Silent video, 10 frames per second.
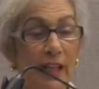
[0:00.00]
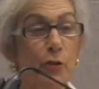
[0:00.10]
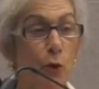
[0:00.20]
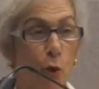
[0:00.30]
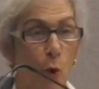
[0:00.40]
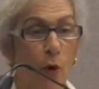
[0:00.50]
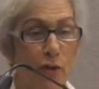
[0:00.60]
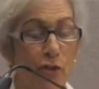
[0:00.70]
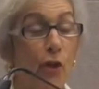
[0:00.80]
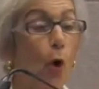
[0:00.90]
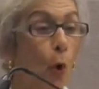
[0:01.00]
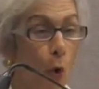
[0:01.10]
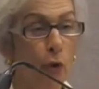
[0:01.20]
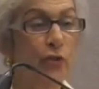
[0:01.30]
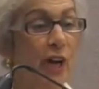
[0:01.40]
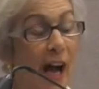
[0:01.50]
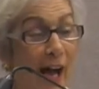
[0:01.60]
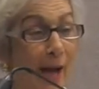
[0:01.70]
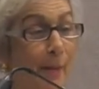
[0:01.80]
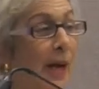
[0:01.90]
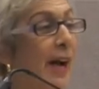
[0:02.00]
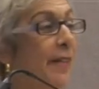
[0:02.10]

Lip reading: intercourse the whole time